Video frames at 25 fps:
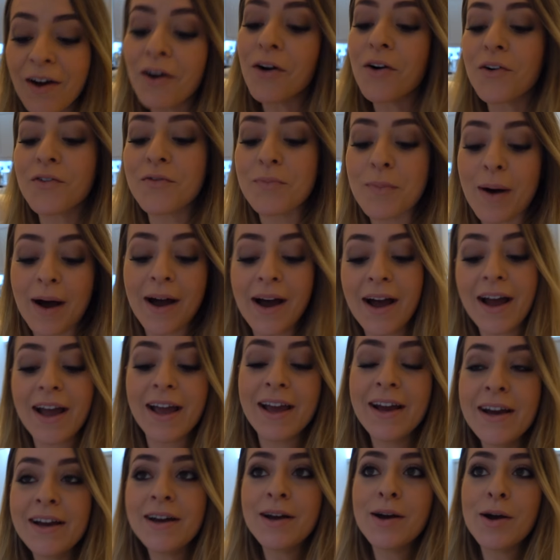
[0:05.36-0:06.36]
of
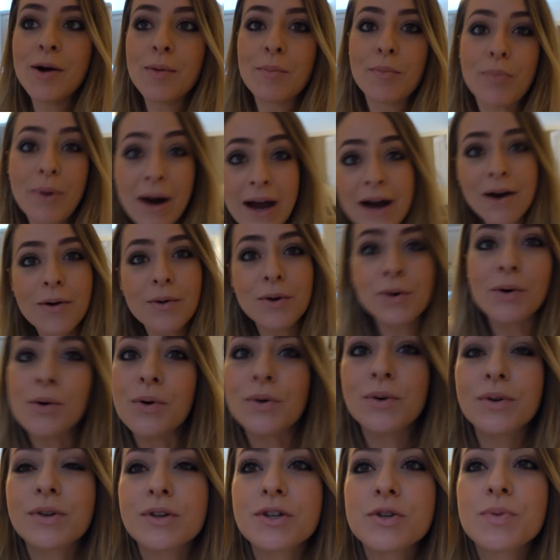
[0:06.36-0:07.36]
my brow
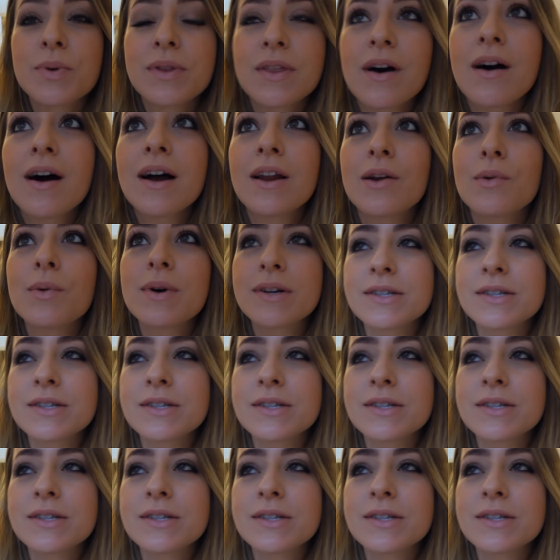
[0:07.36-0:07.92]
launch with Eylure.